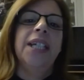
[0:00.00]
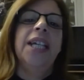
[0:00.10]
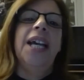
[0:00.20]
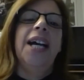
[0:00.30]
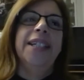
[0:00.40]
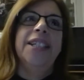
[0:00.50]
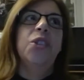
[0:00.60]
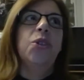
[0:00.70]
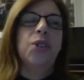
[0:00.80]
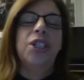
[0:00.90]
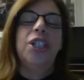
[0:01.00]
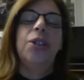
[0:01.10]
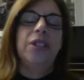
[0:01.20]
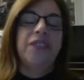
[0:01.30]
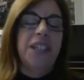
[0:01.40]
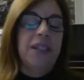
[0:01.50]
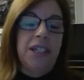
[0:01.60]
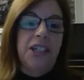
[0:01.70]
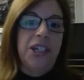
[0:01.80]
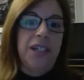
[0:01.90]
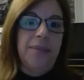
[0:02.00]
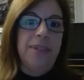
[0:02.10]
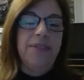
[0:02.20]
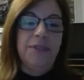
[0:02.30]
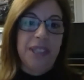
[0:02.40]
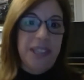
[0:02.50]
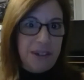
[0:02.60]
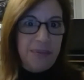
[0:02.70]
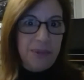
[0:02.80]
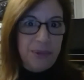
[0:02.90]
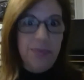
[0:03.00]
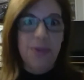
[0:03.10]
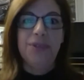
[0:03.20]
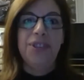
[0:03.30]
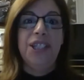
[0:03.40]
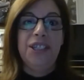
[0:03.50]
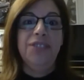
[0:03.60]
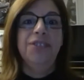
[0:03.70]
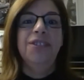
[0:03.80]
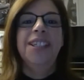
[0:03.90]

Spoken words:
And it took a lot of searching before I stumbled upon you.